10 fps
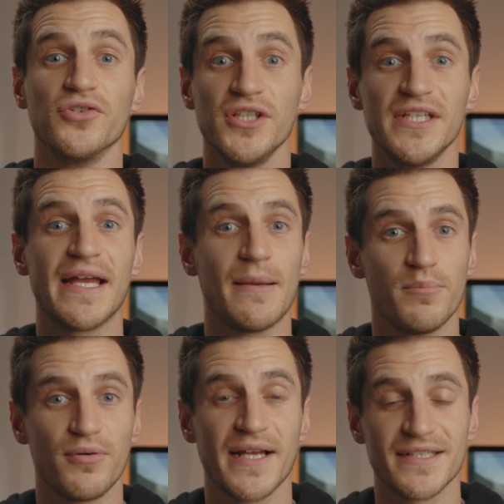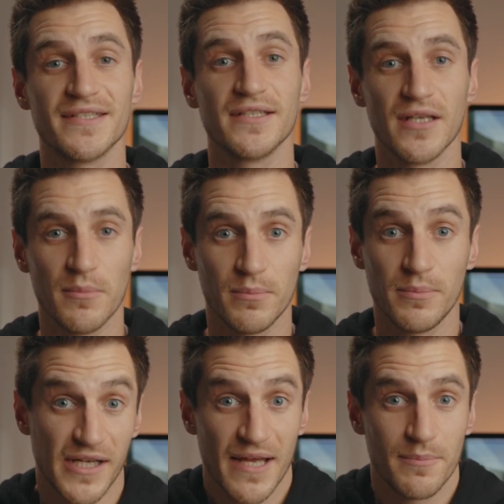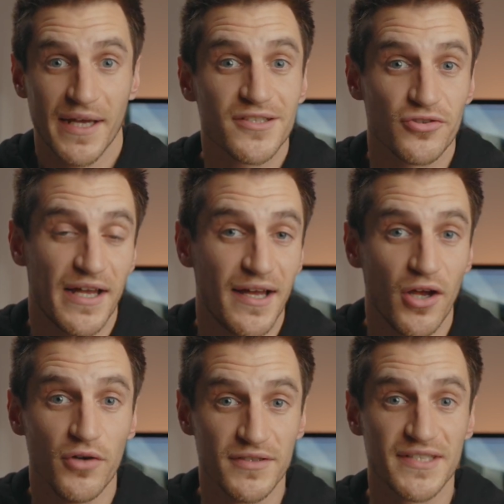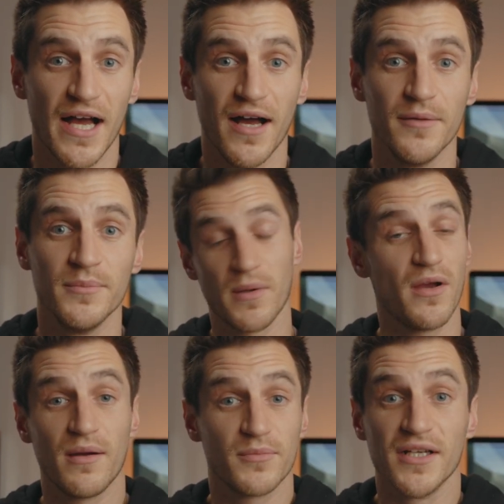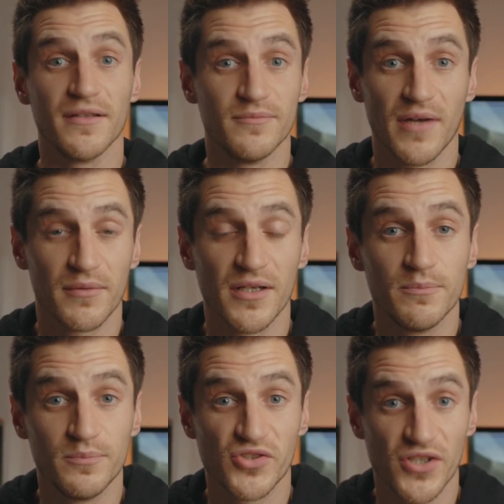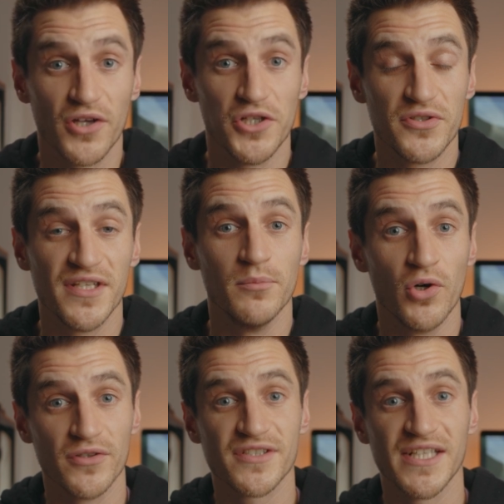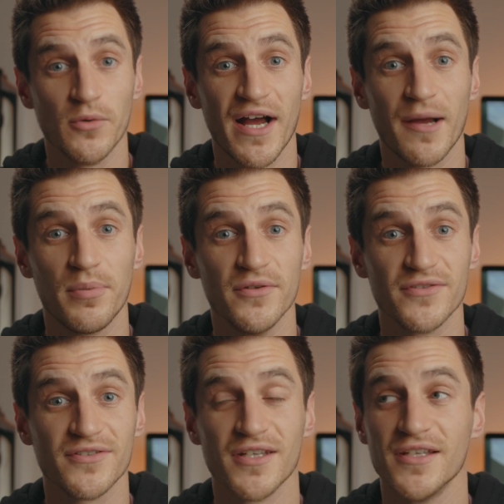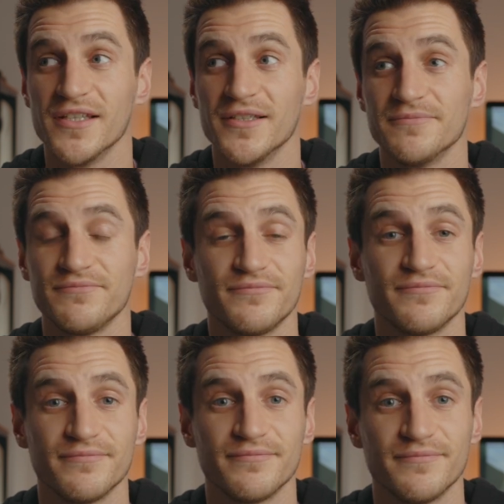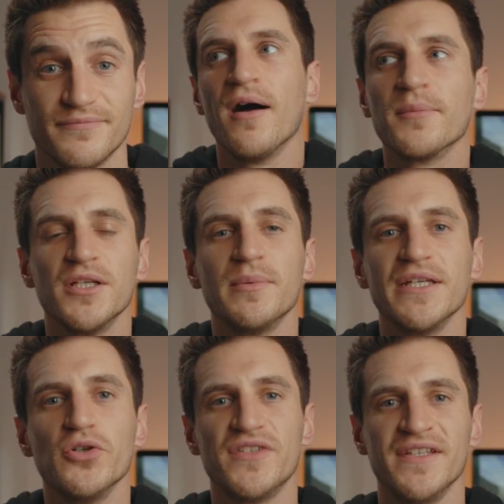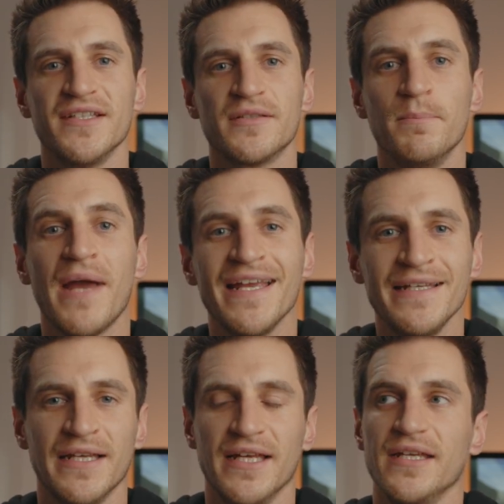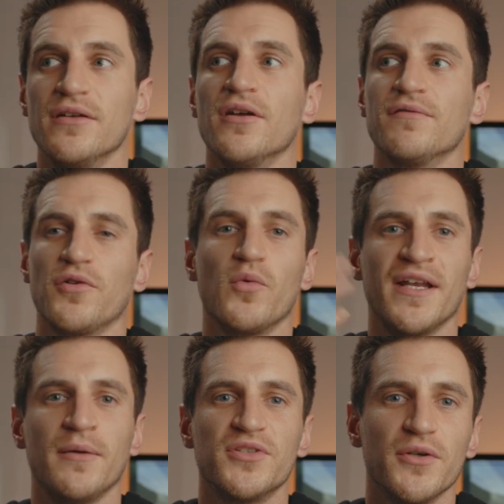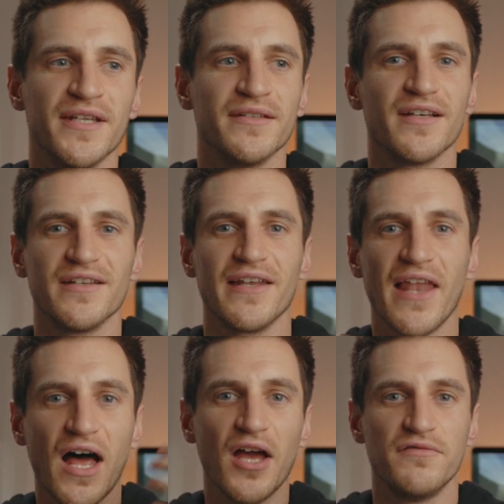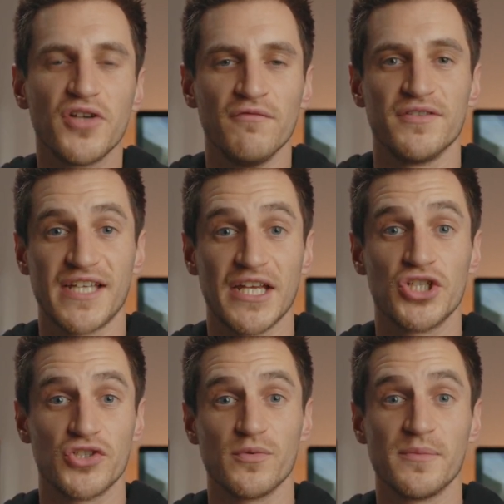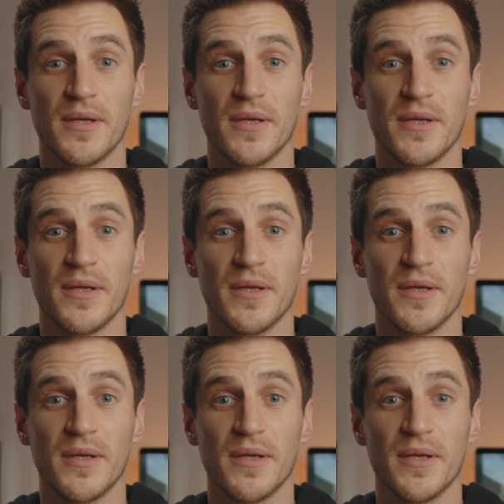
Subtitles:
that you can practice and get better at over time. But I'm gonna start using it more and see what happens. I'm going to be using this mainly for when I'm doing live conversations with